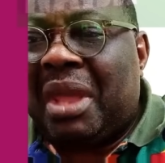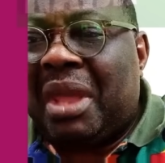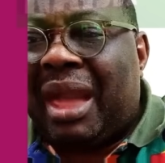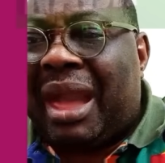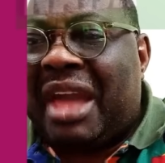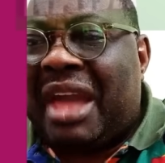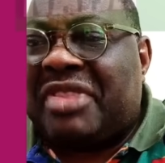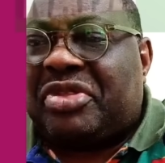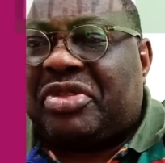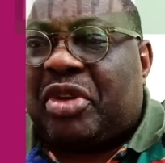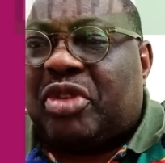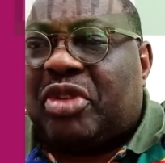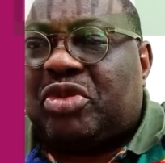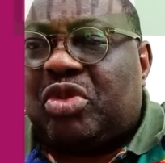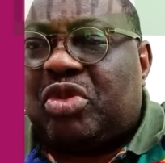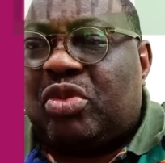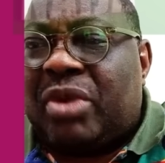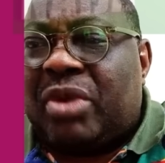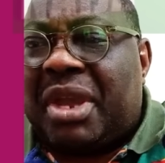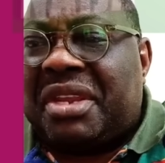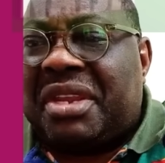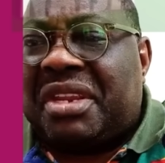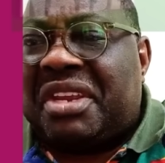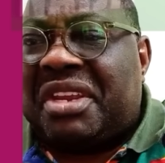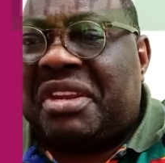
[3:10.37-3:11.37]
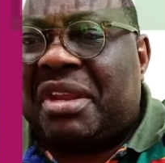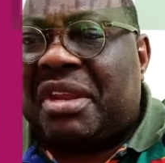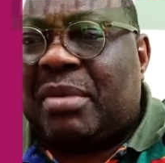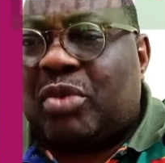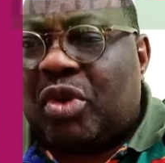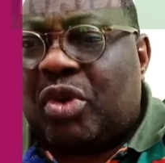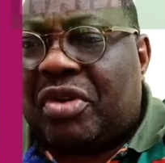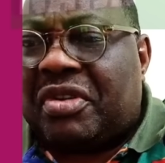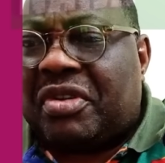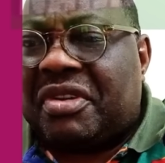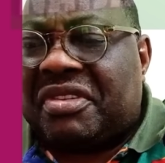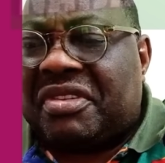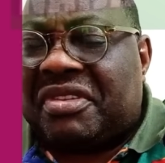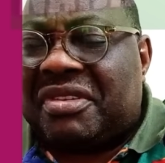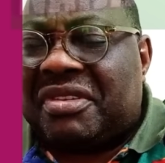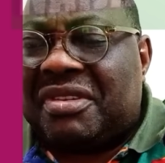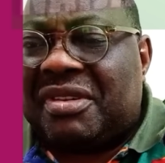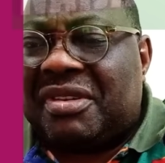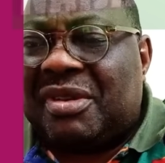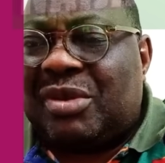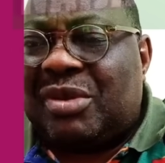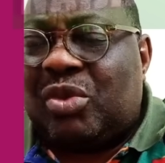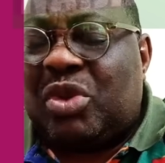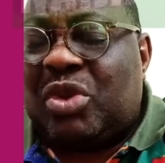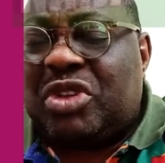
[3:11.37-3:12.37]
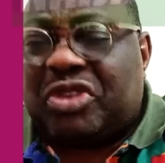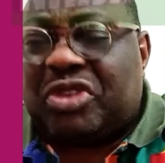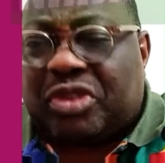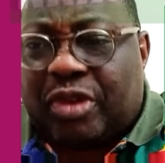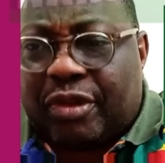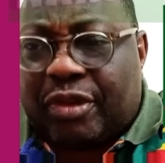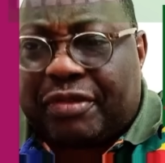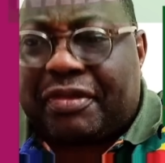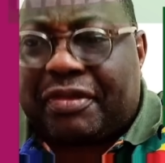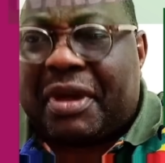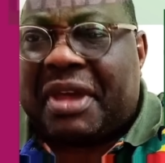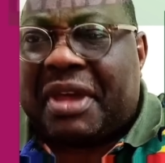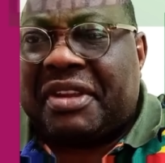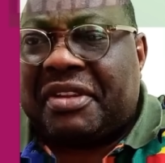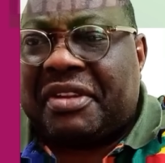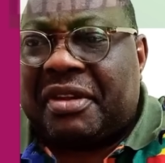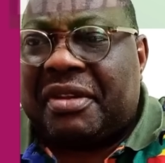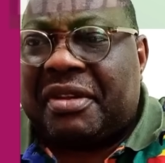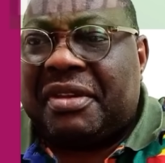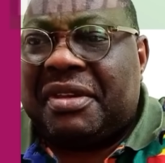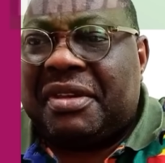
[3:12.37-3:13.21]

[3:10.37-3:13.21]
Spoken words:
I thought we were in a democracy. We suffered